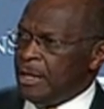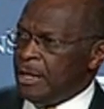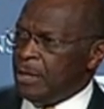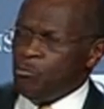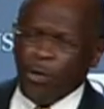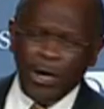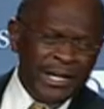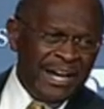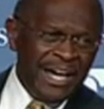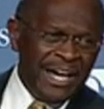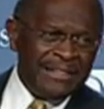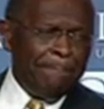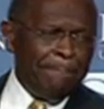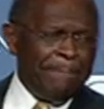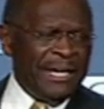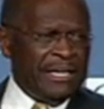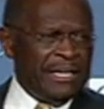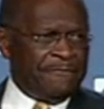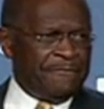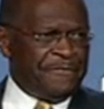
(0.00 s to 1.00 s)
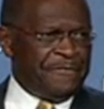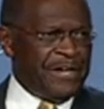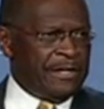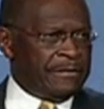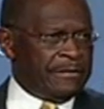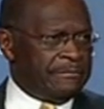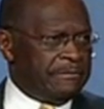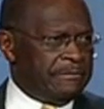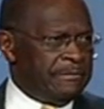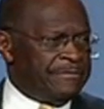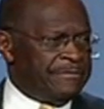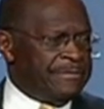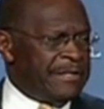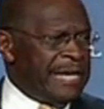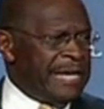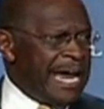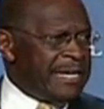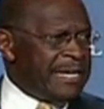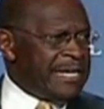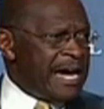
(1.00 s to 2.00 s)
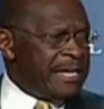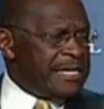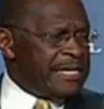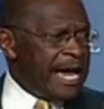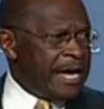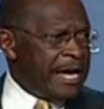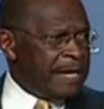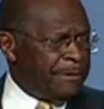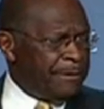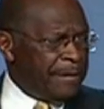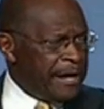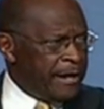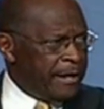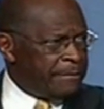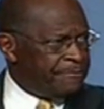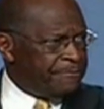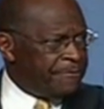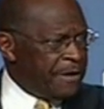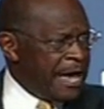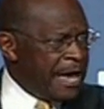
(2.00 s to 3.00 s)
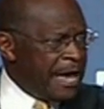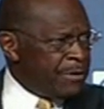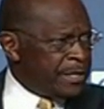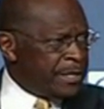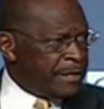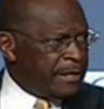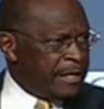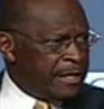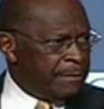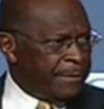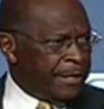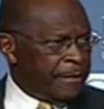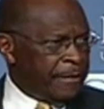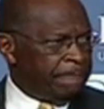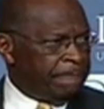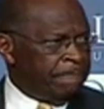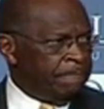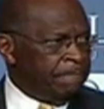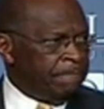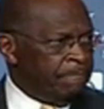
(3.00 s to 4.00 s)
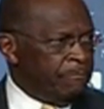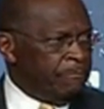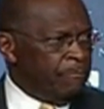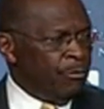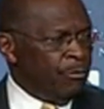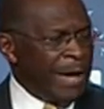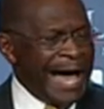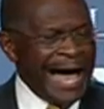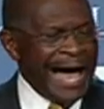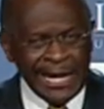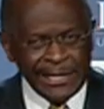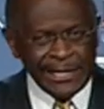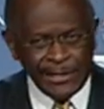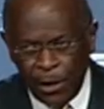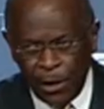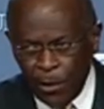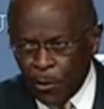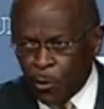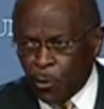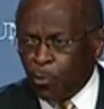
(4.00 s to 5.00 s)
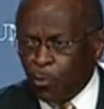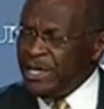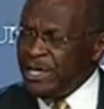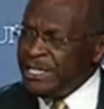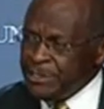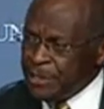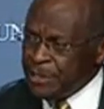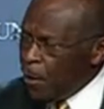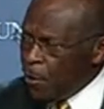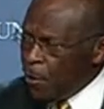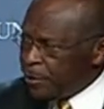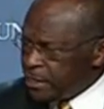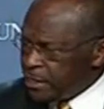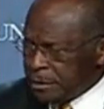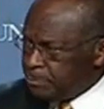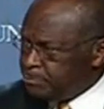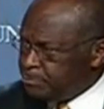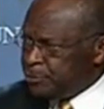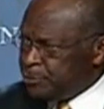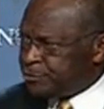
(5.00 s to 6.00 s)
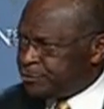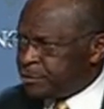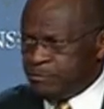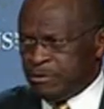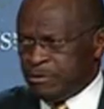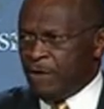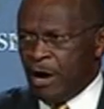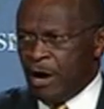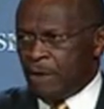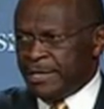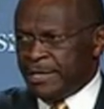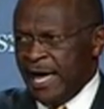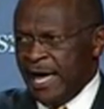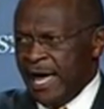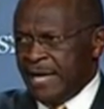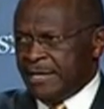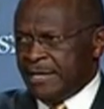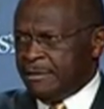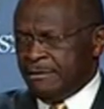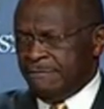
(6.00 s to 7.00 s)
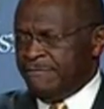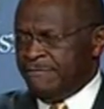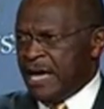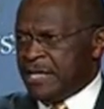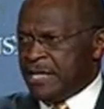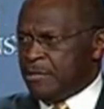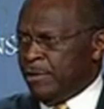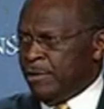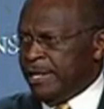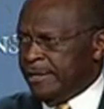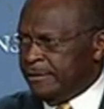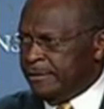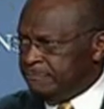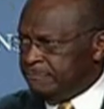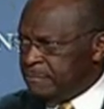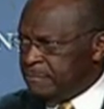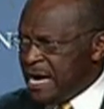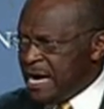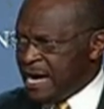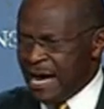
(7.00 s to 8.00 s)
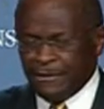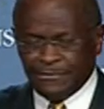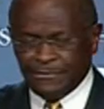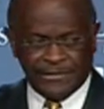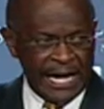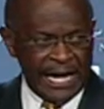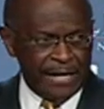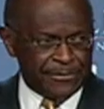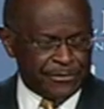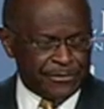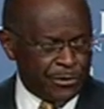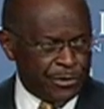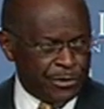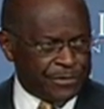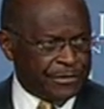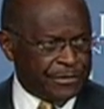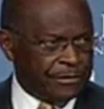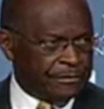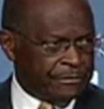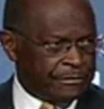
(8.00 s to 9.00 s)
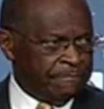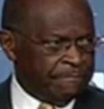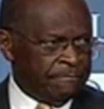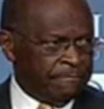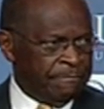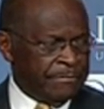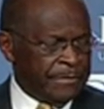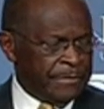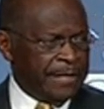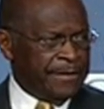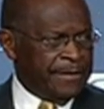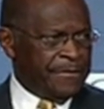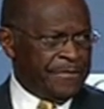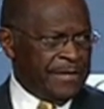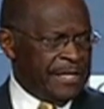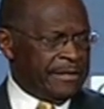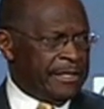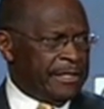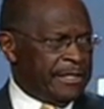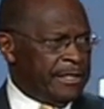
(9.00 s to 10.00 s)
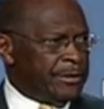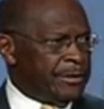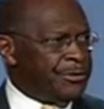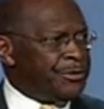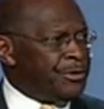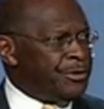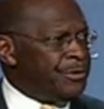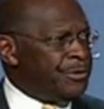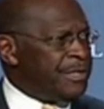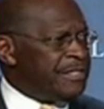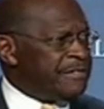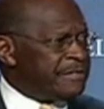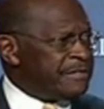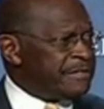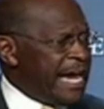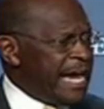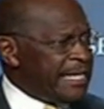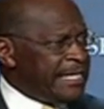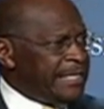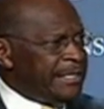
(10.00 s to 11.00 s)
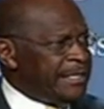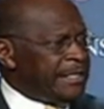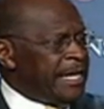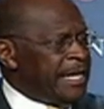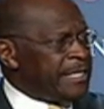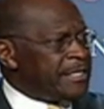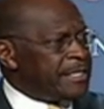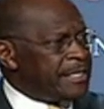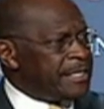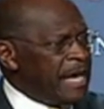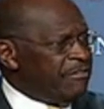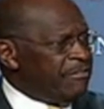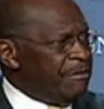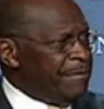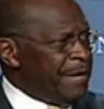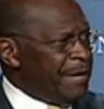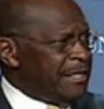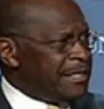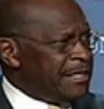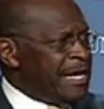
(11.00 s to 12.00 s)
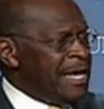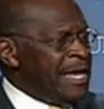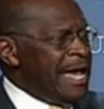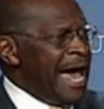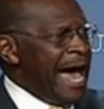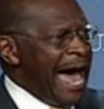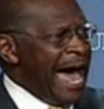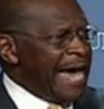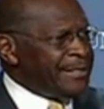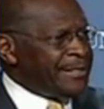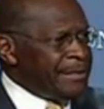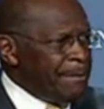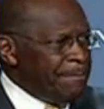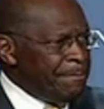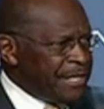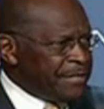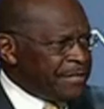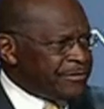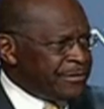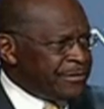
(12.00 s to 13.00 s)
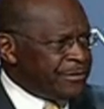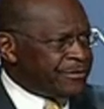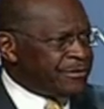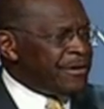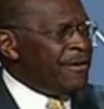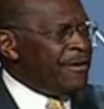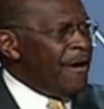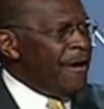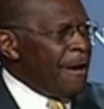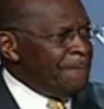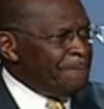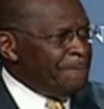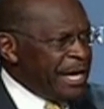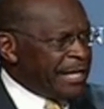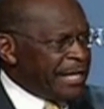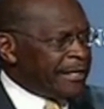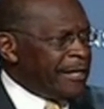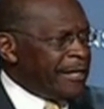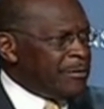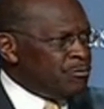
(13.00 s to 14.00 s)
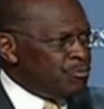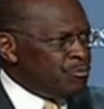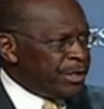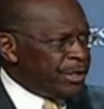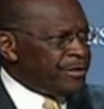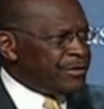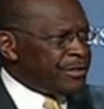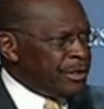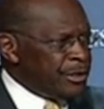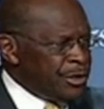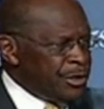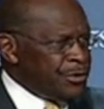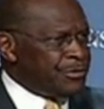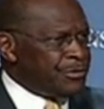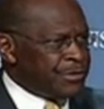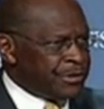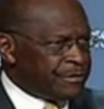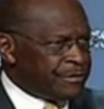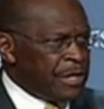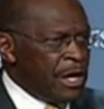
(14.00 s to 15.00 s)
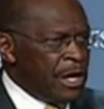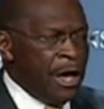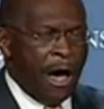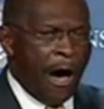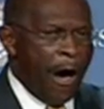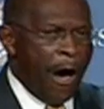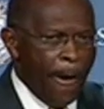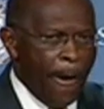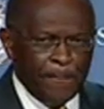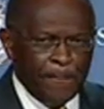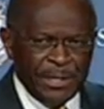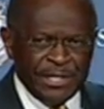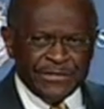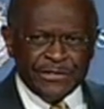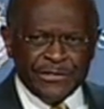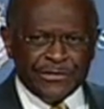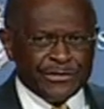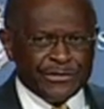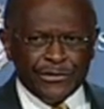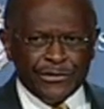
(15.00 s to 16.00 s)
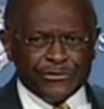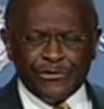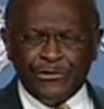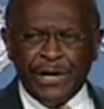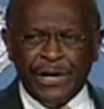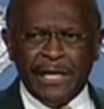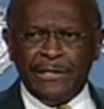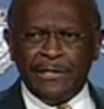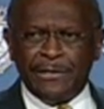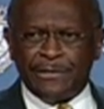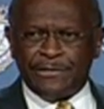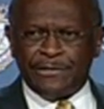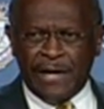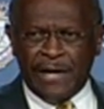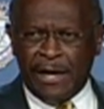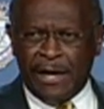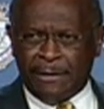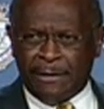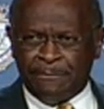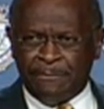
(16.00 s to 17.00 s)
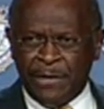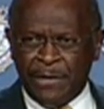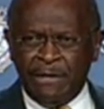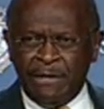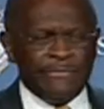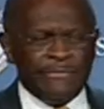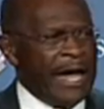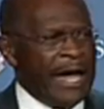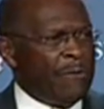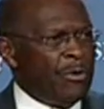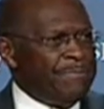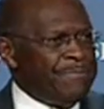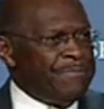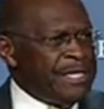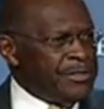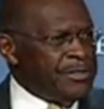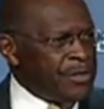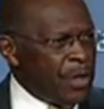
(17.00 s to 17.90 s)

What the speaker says: And one other benefit of the 999 plan for our economy, we know it'll boost it. We've already had it evaluated by outside sources. The other thing that it'll do is that it'll get government out of the business of picking winners and losers. All businesses are treated the same. There would be